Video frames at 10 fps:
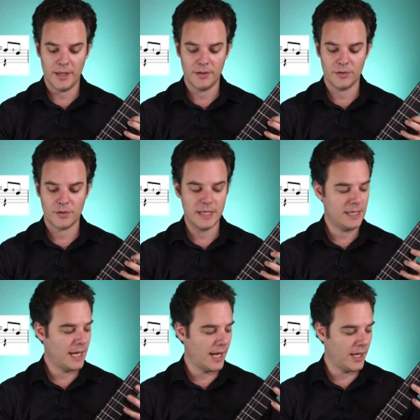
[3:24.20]
and
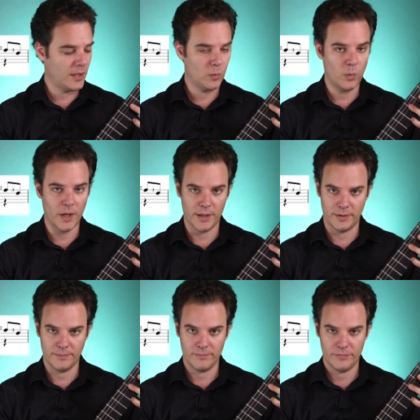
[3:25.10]
three and
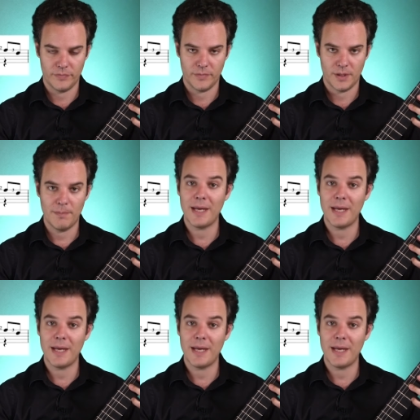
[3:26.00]
one,